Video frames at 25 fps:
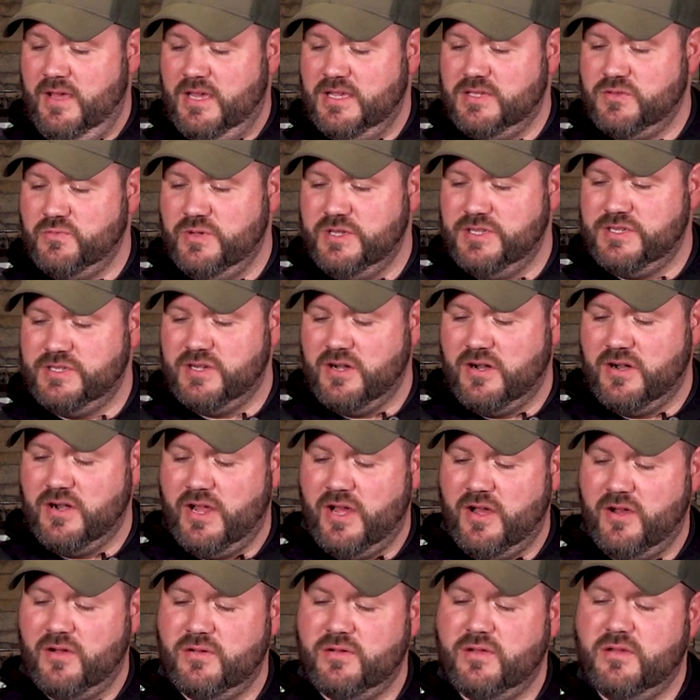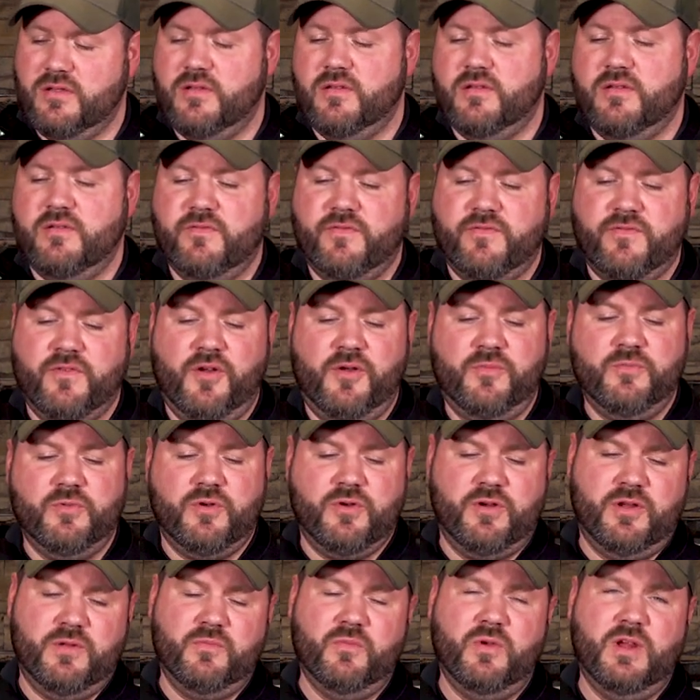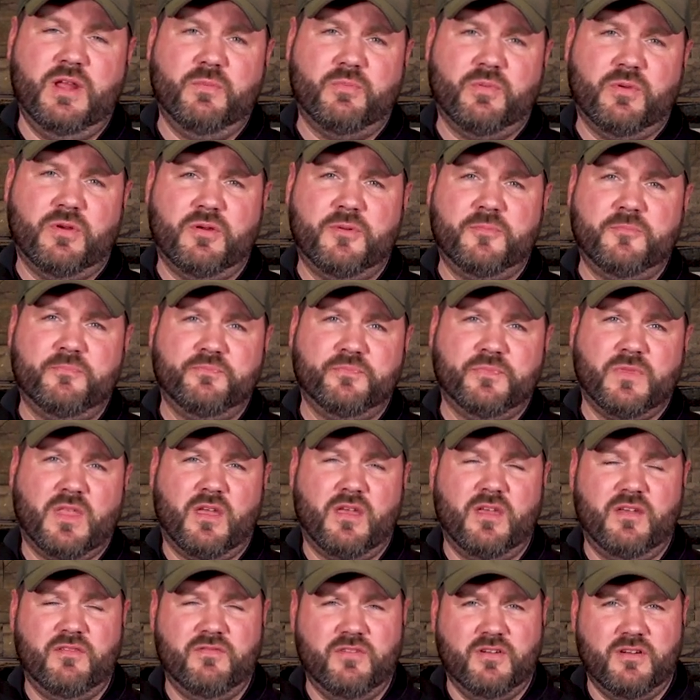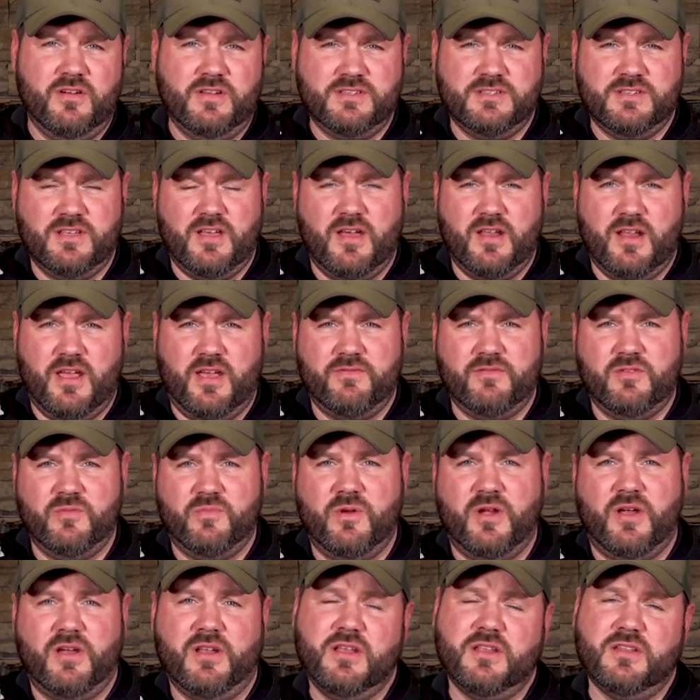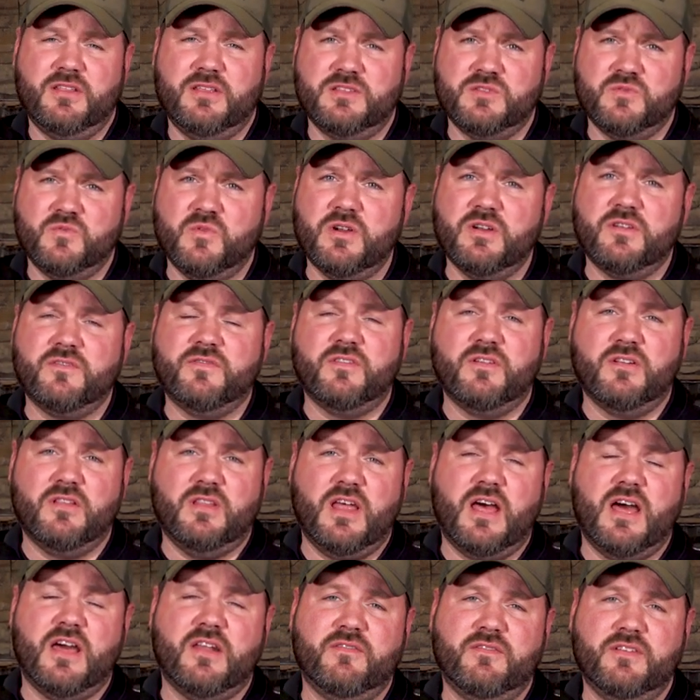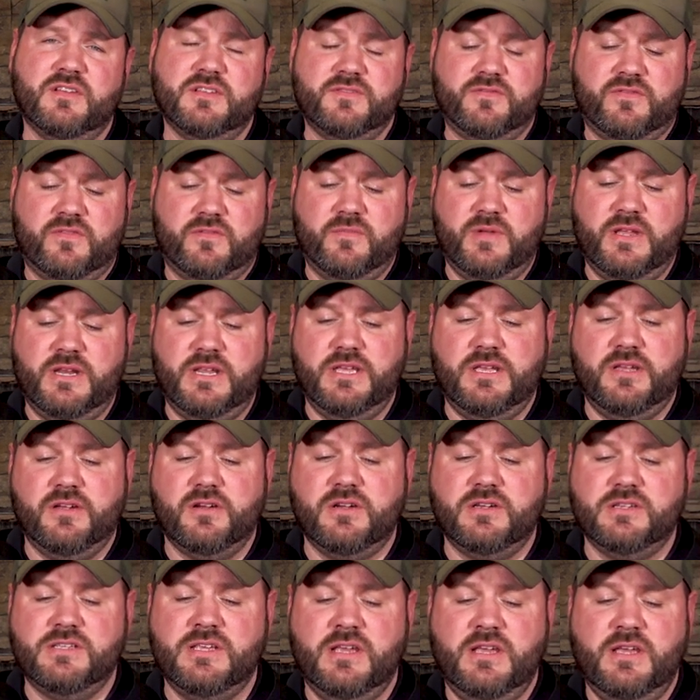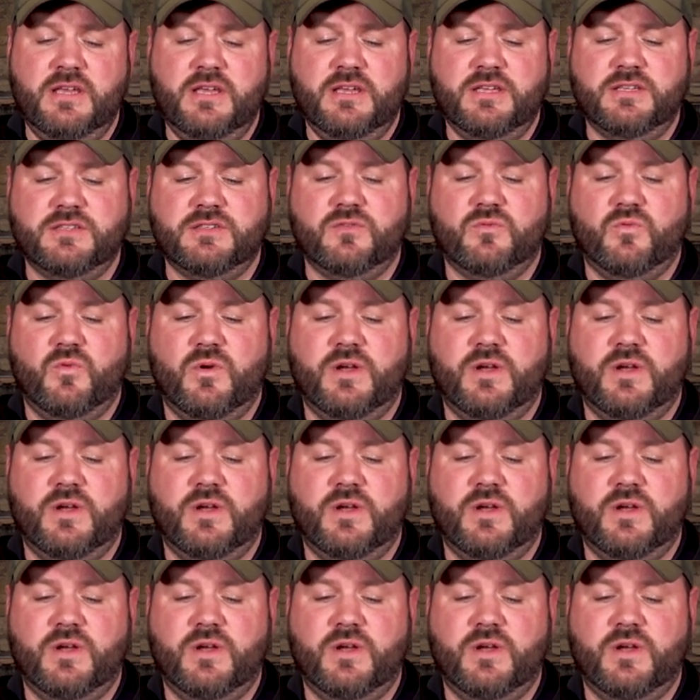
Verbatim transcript: As we start out from Grim Reaper, a very sought after broadhead that's worked for a lot of us for many years is the